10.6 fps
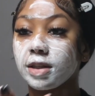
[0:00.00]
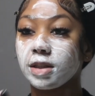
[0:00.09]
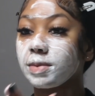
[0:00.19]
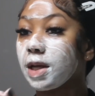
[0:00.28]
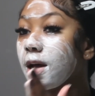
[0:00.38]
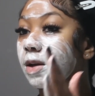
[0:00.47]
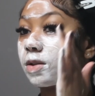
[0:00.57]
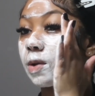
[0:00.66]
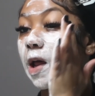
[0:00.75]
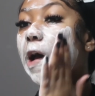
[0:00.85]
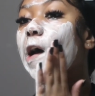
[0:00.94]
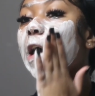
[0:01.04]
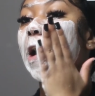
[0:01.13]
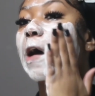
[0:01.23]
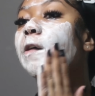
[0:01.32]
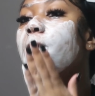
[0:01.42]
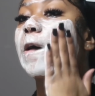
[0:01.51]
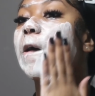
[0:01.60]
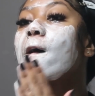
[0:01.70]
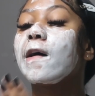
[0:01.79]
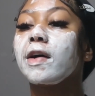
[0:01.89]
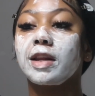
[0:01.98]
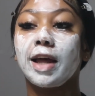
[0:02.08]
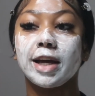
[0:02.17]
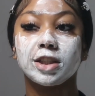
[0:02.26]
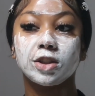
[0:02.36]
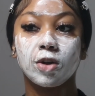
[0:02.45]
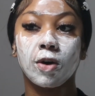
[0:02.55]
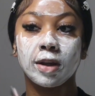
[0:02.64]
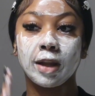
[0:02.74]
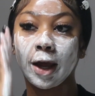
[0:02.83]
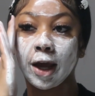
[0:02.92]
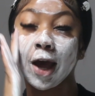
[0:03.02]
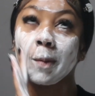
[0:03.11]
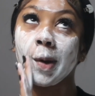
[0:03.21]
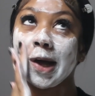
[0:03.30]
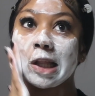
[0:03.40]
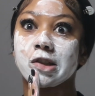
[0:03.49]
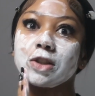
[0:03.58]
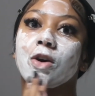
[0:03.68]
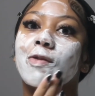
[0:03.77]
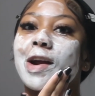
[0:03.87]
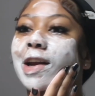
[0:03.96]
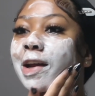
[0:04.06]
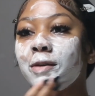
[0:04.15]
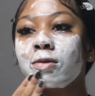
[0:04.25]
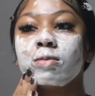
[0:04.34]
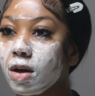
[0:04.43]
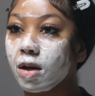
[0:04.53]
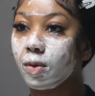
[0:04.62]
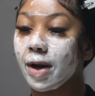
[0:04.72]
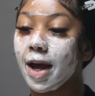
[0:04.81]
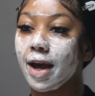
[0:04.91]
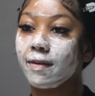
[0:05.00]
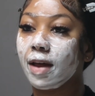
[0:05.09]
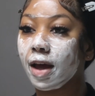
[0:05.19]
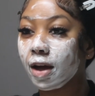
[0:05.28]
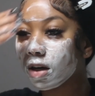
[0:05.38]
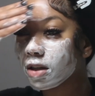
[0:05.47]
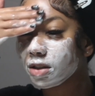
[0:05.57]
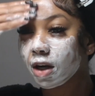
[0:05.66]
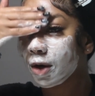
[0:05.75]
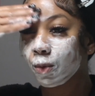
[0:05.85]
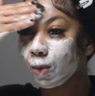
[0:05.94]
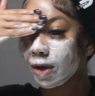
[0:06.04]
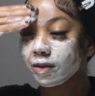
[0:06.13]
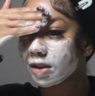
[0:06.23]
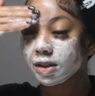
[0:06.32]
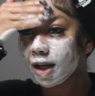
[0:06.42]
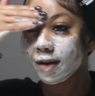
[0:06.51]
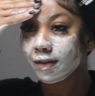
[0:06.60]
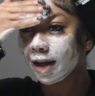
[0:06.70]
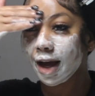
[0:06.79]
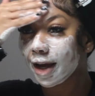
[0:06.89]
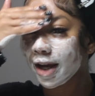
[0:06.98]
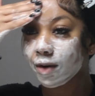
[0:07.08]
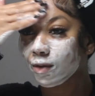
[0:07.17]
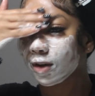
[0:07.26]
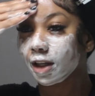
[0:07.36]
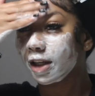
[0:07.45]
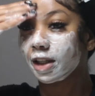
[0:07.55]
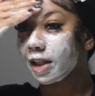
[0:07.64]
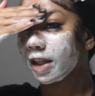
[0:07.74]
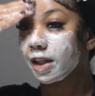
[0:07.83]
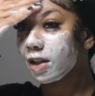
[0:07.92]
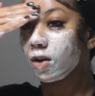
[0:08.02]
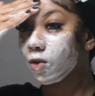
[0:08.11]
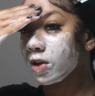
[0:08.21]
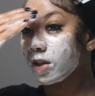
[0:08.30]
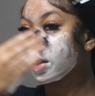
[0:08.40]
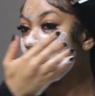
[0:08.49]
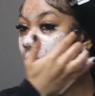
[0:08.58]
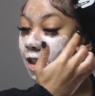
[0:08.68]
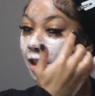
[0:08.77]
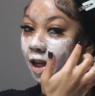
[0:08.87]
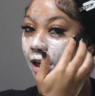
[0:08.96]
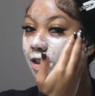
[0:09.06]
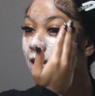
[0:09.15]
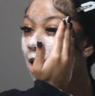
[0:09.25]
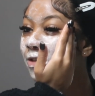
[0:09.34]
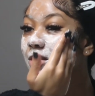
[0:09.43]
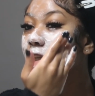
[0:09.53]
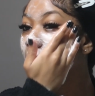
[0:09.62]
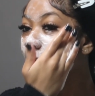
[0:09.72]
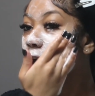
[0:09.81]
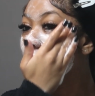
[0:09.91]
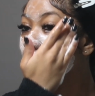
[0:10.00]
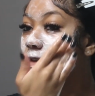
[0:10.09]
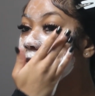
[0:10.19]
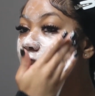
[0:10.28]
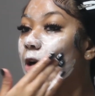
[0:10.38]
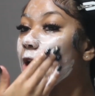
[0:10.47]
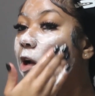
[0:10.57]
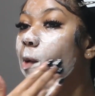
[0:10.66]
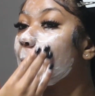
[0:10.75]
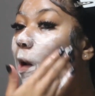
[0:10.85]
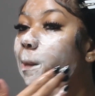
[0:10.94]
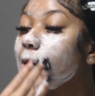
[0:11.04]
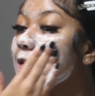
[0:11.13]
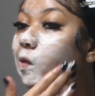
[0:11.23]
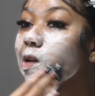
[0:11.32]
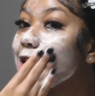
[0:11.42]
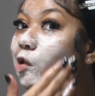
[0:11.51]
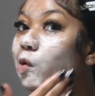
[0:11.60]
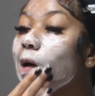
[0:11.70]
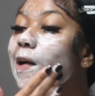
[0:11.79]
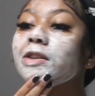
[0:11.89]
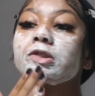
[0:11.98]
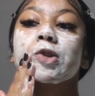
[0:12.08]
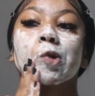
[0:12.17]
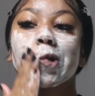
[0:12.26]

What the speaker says: Sometimes when I have lashes on, like I have my clusters on right now, when I have like certain weaves and stuff, like I can't really get on the sides like that, because obviously like I have lace right here, but I'll be really trying to,